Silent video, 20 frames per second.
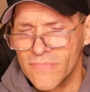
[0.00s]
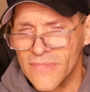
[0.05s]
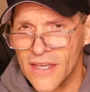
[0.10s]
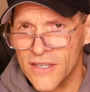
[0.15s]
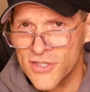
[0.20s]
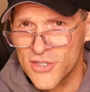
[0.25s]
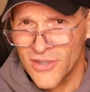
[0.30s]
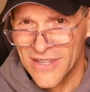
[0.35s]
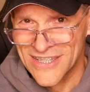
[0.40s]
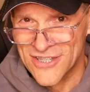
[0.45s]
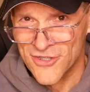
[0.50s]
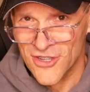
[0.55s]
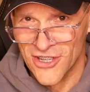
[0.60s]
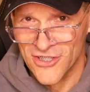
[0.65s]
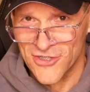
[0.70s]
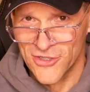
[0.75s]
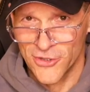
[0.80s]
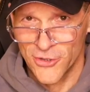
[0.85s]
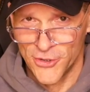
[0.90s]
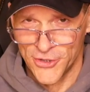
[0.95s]
So let's talk
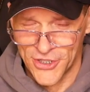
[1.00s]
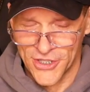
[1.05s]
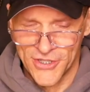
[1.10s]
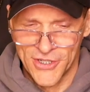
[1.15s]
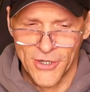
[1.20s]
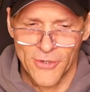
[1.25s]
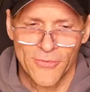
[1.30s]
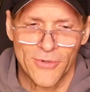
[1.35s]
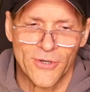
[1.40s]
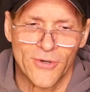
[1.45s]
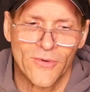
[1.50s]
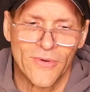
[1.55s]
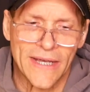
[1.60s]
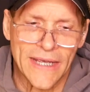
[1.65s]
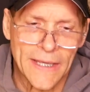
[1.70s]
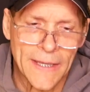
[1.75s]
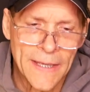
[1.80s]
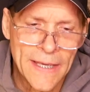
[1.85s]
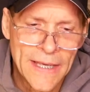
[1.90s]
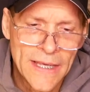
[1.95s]
solutions here real
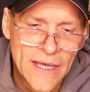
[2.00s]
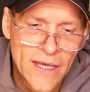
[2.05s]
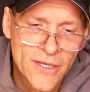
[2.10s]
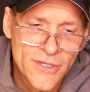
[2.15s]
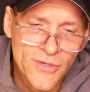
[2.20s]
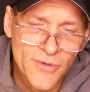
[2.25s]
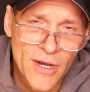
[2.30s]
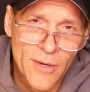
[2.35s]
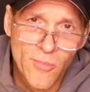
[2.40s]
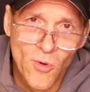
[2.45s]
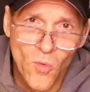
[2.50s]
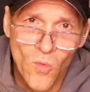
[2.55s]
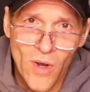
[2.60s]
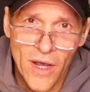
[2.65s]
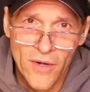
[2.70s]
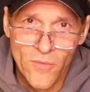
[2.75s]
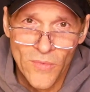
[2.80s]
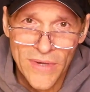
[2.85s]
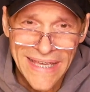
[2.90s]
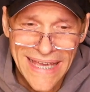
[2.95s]
quick. So number
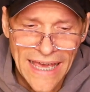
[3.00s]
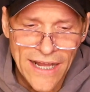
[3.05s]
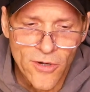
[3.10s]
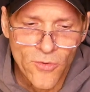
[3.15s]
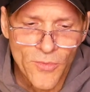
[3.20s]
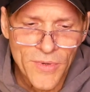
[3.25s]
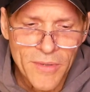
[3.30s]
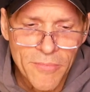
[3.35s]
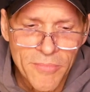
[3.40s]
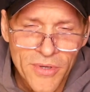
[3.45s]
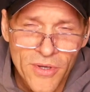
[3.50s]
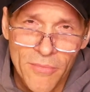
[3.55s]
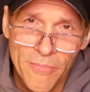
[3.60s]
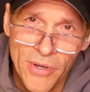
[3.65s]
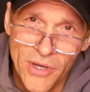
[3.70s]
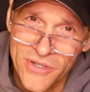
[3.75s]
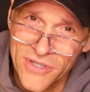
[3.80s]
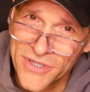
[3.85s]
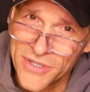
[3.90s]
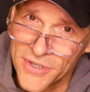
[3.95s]
one, we got to rebuild
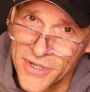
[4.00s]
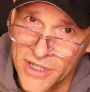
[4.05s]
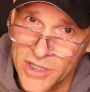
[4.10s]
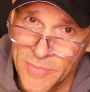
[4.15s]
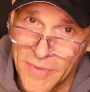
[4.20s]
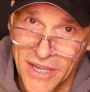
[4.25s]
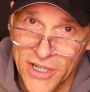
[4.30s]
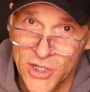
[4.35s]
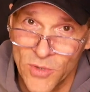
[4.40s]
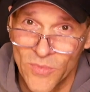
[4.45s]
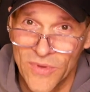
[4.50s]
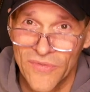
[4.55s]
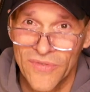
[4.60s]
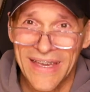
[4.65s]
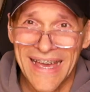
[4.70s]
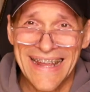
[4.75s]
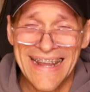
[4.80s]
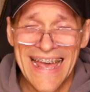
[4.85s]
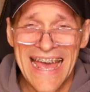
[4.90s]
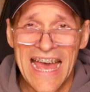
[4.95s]
posterior expansion. We've
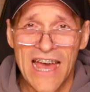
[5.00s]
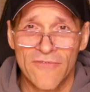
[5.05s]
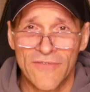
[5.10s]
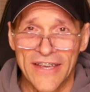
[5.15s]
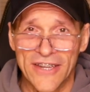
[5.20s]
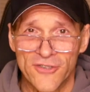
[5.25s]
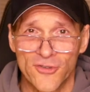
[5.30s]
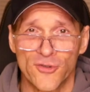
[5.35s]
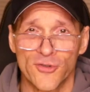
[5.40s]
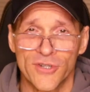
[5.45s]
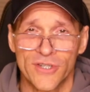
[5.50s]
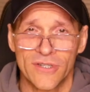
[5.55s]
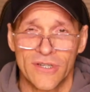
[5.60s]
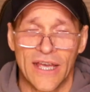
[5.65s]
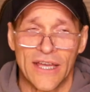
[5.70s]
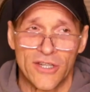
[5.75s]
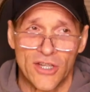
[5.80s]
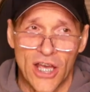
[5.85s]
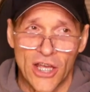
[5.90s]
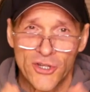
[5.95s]
got to have a, tr
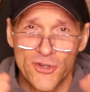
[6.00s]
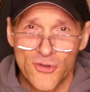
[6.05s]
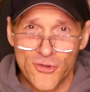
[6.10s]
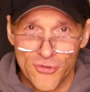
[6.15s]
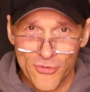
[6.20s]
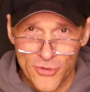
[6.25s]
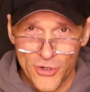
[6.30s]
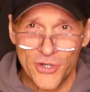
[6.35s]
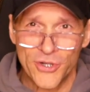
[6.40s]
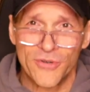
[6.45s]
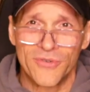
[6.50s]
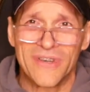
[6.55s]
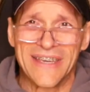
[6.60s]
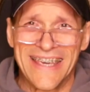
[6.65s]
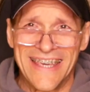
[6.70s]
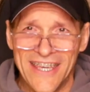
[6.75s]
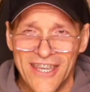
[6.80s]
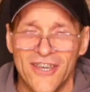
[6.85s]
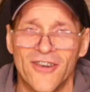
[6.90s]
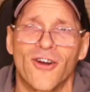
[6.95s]
a, a, true
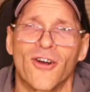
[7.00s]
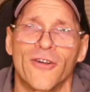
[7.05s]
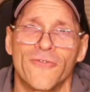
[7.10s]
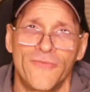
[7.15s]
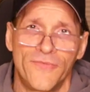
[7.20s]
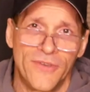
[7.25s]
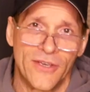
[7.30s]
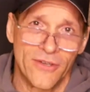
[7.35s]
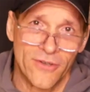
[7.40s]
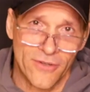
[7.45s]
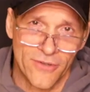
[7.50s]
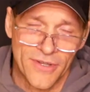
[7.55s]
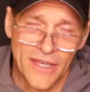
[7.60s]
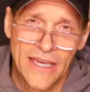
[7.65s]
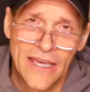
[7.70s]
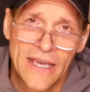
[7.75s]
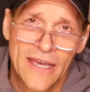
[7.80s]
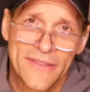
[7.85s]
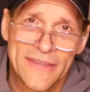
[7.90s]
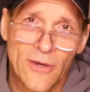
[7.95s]
ER field
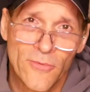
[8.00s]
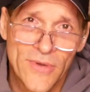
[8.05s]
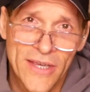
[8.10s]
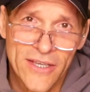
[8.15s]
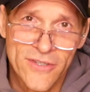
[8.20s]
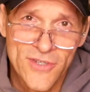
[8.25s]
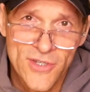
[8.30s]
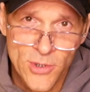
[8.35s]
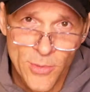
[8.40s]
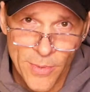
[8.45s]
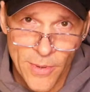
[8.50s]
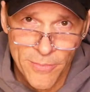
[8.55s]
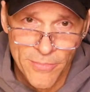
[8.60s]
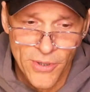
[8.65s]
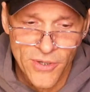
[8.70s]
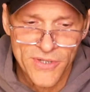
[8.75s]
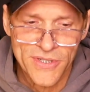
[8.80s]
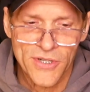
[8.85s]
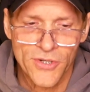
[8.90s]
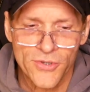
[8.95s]
that we can
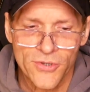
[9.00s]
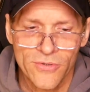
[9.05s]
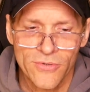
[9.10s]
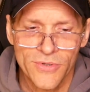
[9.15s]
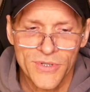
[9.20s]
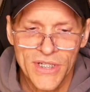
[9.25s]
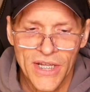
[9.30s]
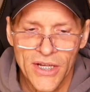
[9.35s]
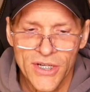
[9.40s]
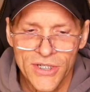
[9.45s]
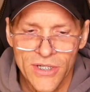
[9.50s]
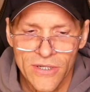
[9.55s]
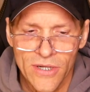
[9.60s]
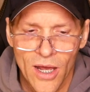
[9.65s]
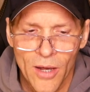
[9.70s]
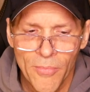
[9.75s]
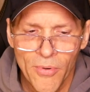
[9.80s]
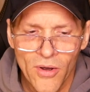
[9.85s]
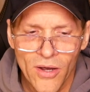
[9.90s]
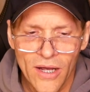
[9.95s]
superimpose internal rotation
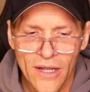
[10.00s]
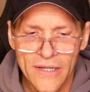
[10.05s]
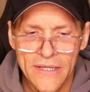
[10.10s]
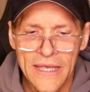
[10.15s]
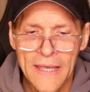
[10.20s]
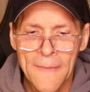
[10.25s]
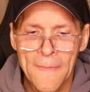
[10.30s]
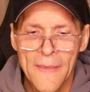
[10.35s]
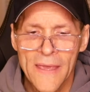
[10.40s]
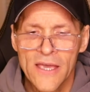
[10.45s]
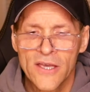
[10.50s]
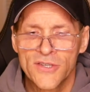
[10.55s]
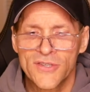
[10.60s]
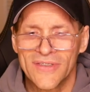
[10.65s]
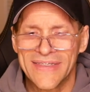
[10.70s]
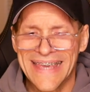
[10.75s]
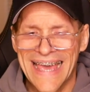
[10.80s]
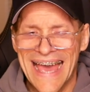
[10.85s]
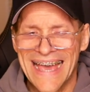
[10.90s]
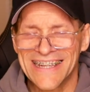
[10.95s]
upon. So
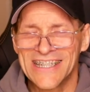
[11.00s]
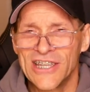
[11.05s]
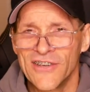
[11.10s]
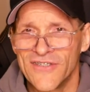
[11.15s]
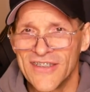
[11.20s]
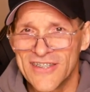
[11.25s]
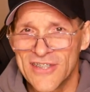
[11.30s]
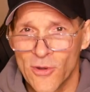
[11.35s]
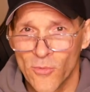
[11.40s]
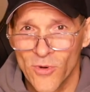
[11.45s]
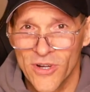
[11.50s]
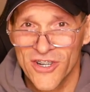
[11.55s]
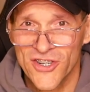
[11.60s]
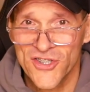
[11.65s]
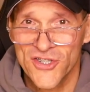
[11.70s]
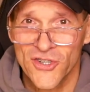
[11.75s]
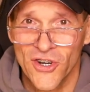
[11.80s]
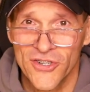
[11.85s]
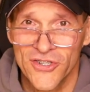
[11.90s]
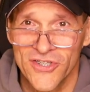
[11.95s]
the activities that we're going to
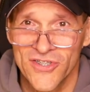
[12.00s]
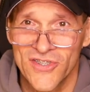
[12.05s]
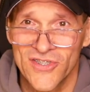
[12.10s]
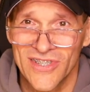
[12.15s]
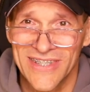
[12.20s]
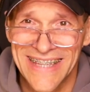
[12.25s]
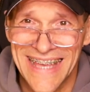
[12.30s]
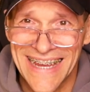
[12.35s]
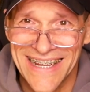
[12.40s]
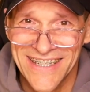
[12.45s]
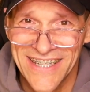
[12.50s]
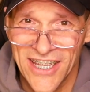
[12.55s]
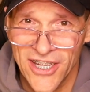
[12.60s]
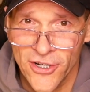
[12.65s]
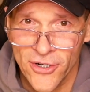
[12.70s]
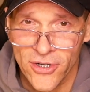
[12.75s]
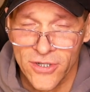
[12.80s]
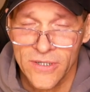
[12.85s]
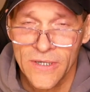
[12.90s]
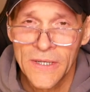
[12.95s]
start to select
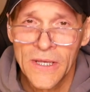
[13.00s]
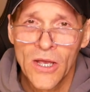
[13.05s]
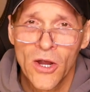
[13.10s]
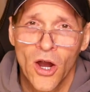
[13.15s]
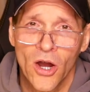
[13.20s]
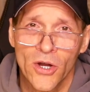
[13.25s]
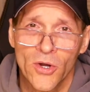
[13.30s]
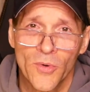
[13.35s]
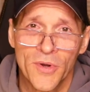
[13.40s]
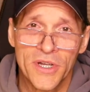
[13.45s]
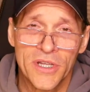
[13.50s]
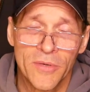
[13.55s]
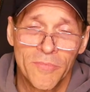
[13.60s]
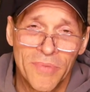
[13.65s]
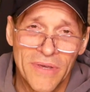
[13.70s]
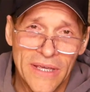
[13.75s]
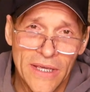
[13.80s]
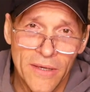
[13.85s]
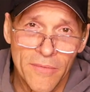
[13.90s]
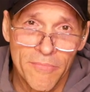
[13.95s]
here are going to
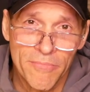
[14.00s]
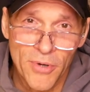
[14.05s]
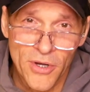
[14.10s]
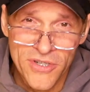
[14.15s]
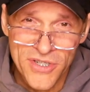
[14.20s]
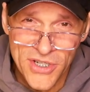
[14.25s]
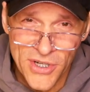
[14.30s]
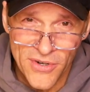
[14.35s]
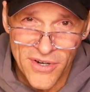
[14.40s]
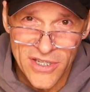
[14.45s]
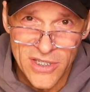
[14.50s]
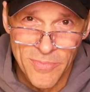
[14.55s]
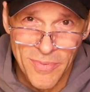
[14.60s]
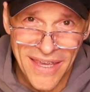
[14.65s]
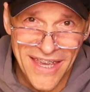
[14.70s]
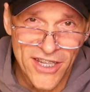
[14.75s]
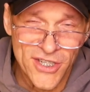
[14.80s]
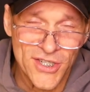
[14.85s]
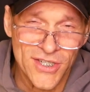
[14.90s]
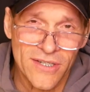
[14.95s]
be posterior
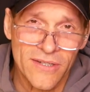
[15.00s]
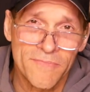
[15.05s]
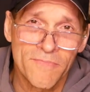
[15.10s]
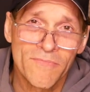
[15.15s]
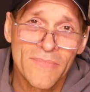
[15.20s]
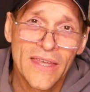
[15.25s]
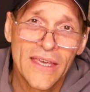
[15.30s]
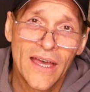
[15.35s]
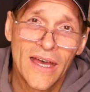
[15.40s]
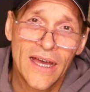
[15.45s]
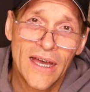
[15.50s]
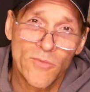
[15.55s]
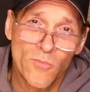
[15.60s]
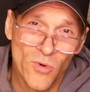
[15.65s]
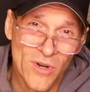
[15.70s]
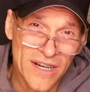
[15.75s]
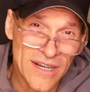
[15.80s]
expansion. Um, we're